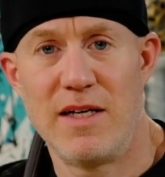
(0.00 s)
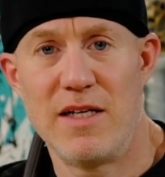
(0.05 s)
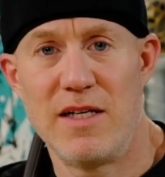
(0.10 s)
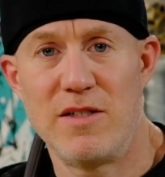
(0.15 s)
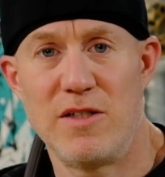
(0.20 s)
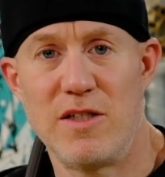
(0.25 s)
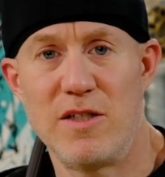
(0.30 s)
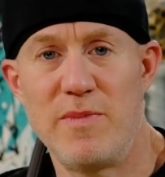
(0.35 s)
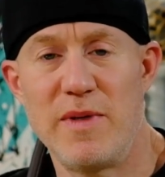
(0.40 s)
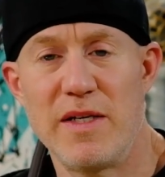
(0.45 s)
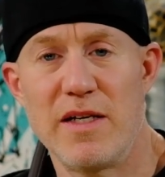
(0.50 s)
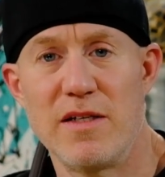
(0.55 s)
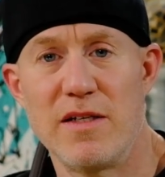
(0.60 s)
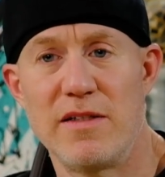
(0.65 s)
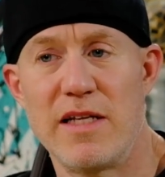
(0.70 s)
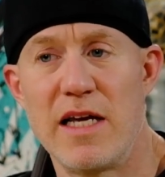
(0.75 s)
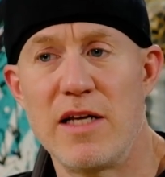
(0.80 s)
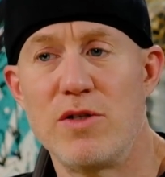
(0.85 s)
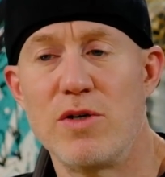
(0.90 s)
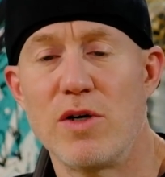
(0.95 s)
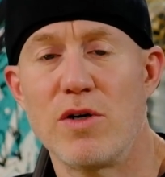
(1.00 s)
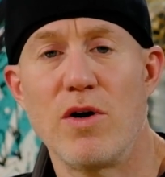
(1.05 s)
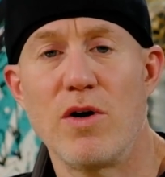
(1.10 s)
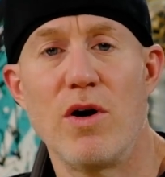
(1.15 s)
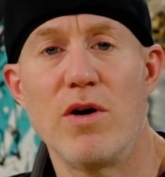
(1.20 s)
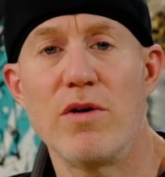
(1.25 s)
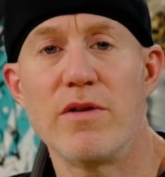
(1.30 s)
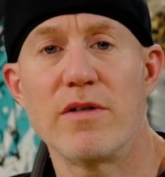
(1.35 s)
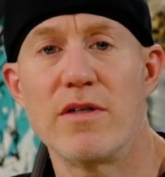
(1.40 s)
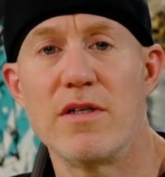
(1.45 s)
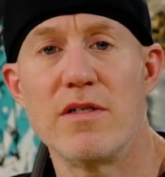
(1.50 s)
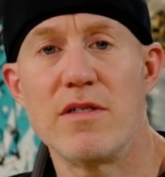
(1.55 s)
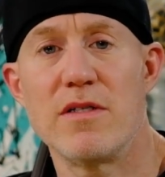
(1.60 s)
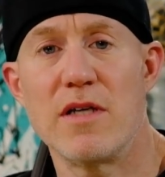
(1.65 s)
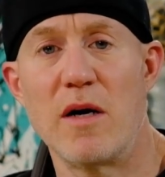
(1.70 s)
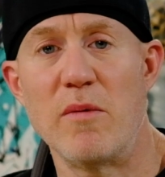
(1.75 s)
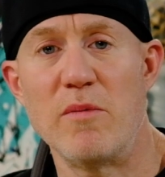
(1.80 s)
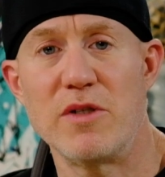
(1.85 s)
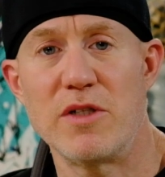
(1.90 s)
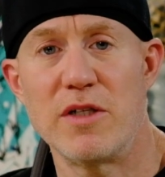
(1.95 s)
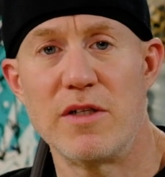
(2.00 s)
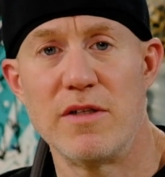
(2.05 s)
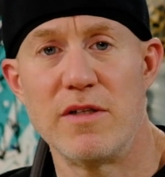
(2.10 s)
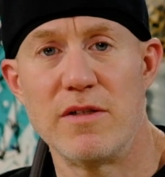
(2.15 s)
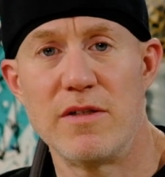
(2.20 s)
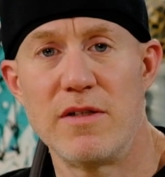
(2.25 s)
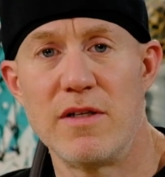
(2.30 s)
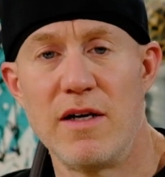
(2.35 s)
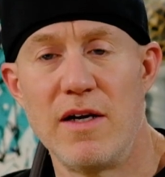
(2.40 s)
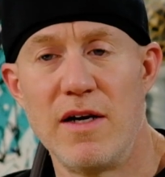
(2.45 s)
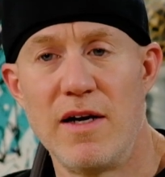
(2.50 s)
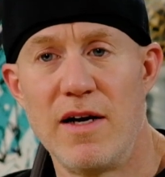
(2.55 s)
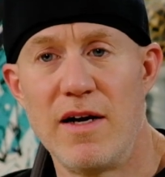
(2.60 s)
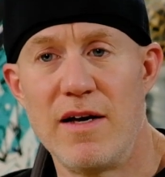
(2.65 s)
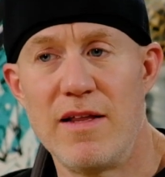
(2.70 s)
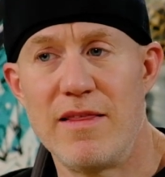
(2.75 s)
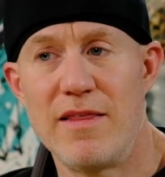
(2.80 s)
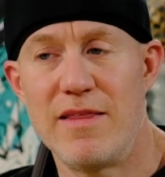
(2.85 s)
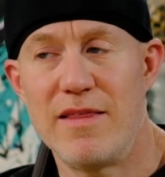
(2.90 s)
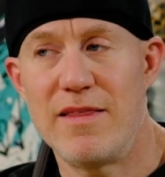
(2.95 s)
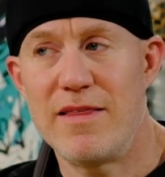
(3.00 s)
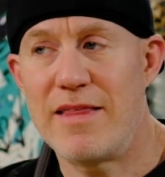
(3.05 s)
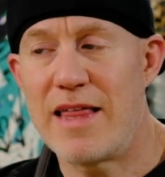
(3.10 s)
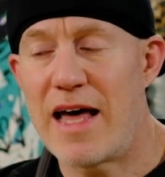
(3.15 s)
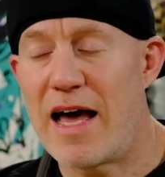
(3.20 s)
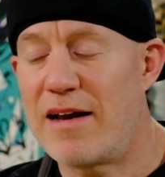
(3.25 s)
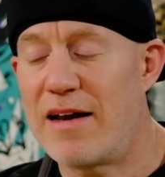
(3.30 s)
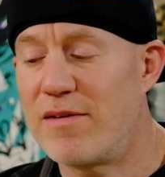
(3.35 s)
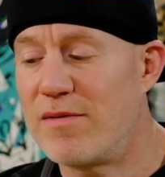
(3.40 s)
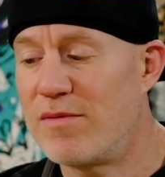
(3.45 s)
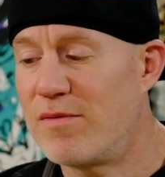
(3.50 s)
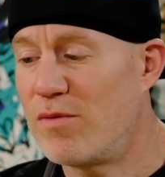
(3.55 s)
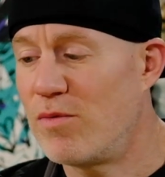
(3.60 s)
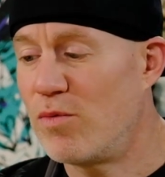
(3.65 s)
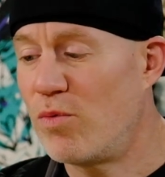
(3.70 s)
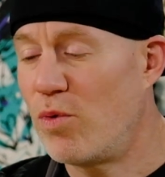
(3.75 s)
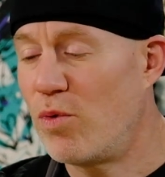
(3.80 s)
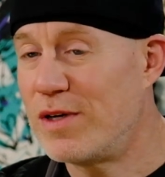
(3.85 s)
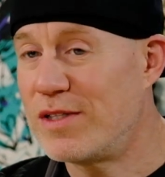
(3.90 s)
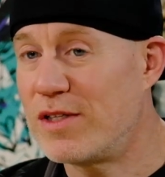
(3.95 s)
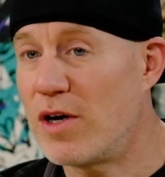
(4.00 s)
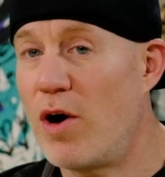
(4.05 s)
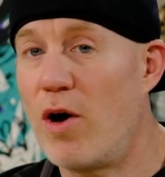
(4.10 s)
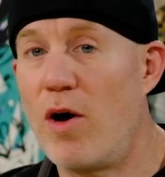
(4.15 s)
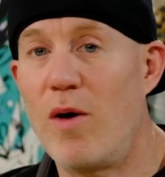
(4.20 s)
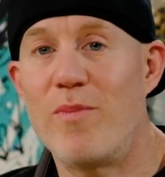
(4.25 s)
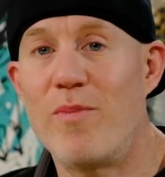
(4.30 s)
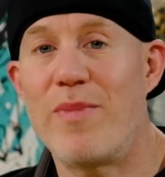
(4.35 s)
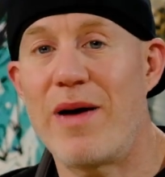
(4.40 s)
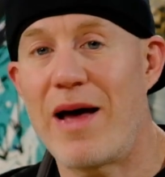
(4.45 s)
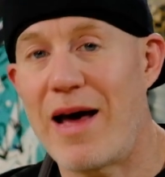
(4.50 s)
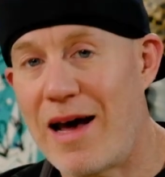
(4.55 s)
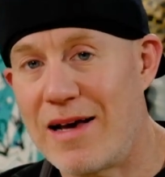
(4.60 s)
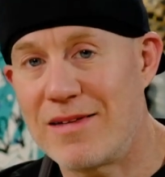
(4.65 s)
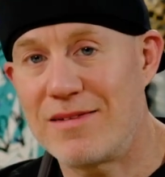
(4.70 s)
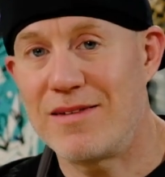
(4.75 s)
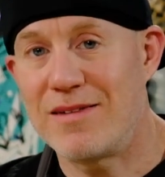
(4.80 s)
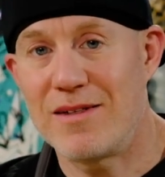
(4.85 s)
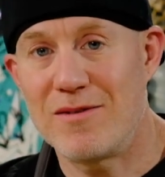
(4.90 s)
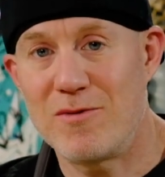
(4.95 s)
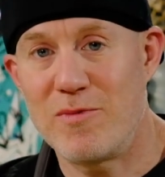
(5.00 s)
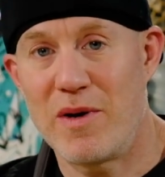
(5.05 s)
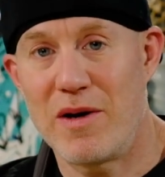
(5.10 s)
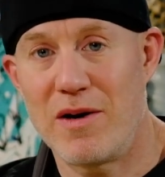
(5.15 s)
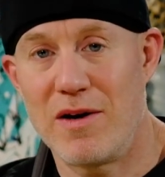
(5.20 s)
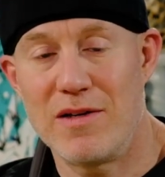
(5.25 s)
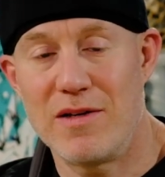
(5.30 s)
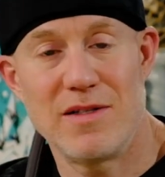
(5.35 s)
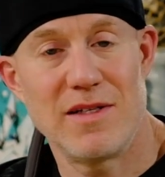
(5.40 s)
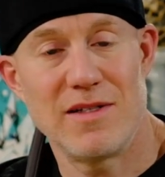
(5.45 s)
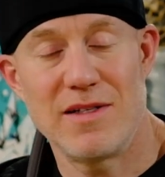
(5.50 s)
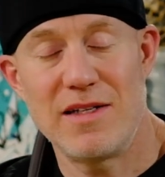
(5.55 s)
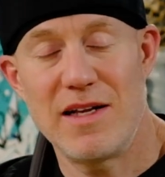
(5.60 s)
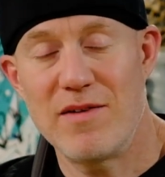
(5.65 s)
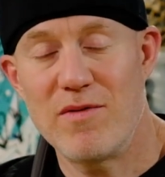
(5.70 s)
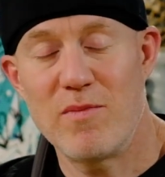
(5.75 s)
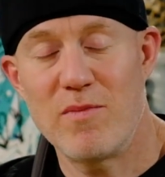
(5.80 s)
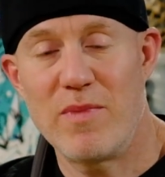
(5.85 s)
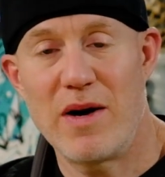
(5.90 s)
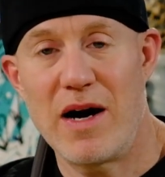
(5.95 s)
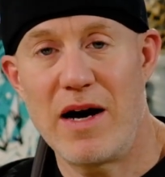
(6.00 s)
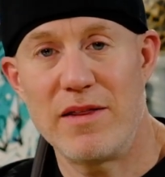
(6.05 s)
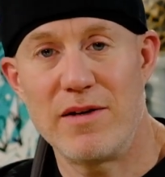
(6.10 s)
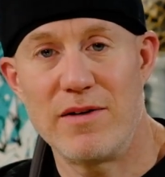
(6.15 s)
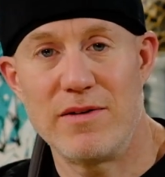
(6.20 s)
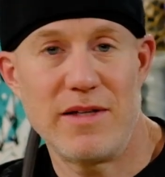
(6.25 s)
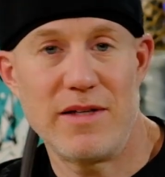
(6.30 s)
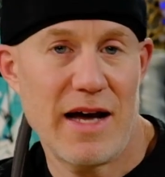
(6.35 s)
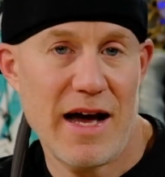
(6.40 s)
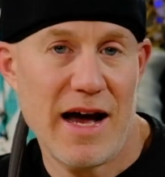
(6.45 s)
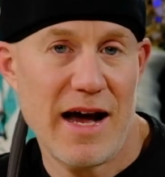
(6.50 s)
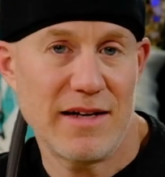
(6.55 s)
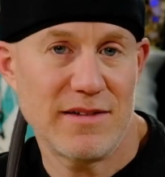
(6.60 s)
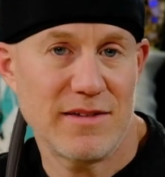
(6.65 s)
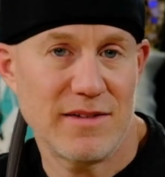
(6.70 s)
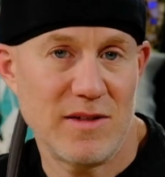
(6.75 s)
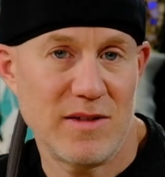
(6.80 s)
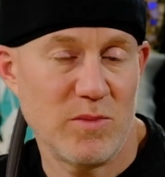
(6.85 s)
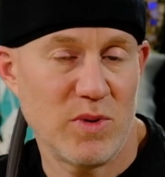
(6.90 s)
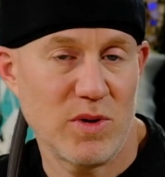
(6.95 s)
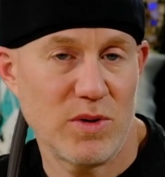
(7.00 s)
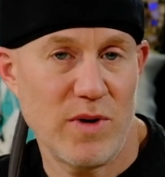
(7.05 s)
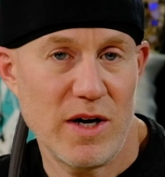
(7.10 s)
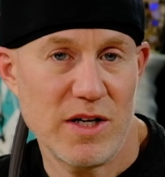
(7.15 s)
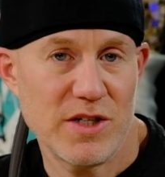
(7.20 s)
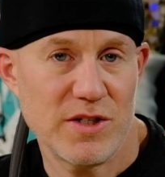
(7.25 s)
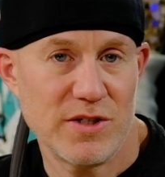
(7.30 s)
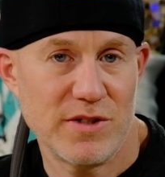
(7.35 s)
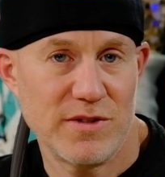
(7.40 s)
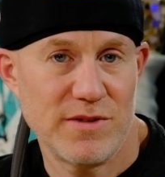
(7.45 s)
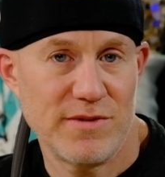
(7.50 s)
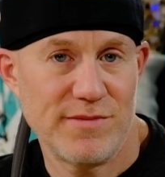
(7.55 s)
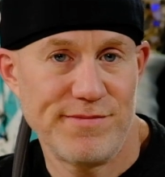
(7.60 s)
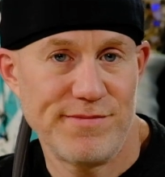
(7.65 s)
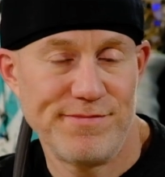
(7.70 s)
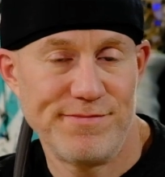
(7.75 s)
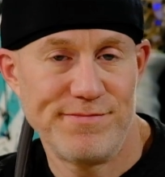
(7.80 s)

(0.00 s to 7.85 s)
just because they took all their assumptions that was all past experiences and never bothered to ask simple questions.